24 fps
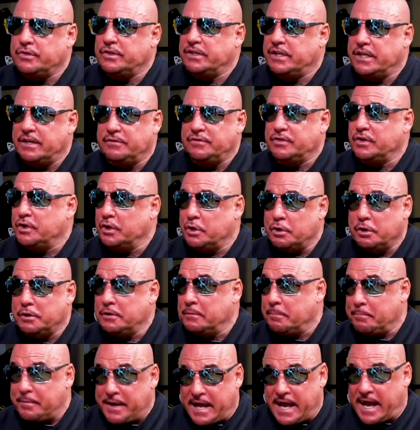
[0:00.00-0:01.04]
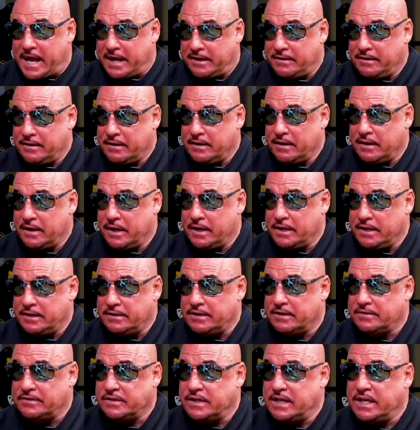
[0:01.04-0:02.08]
is he gives you the good and the bad, and he
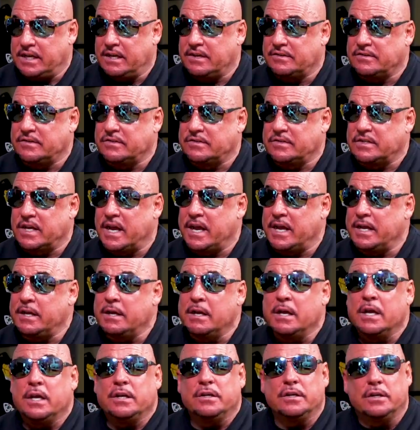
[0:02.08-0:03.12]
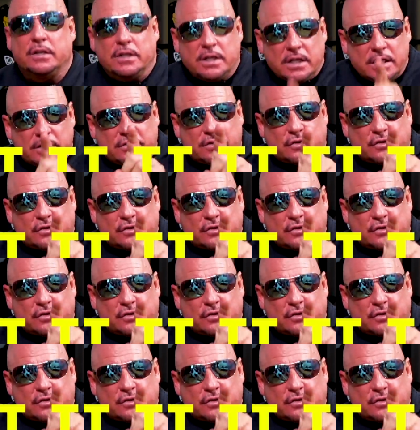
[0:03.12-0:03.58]
doesn't say you need